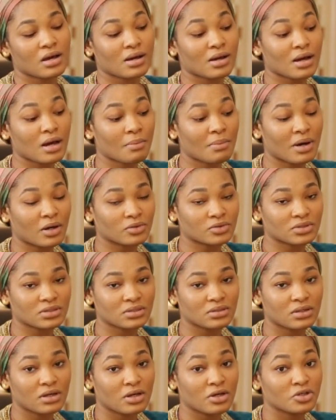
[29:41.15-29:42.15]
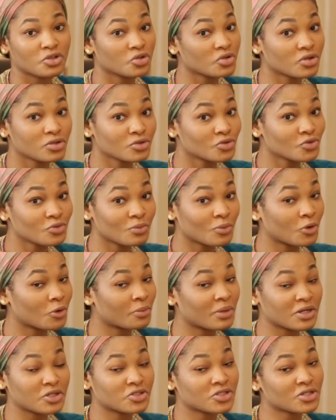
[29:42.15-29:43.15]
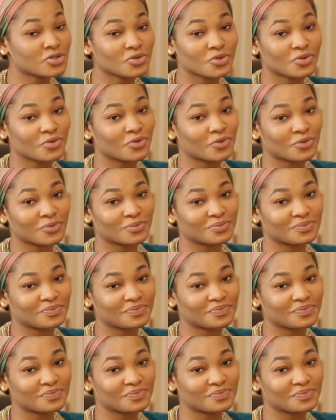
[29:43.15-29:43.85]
Come out. You can do more, but you just don't know.